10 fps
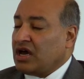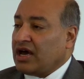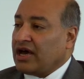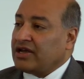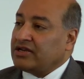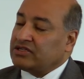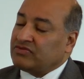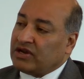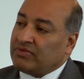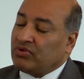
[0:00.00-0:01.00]
And it's
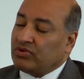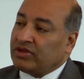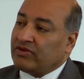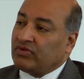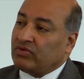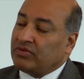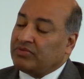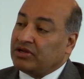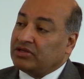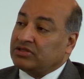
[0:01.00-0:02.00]
really important, therefore, we
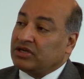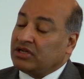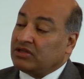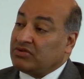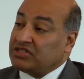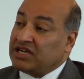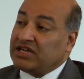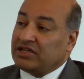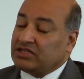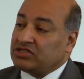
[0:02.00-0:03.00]
build the
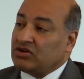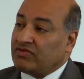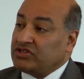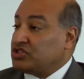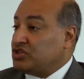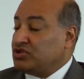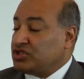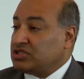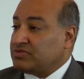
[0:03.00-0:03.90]
resilience of institutions,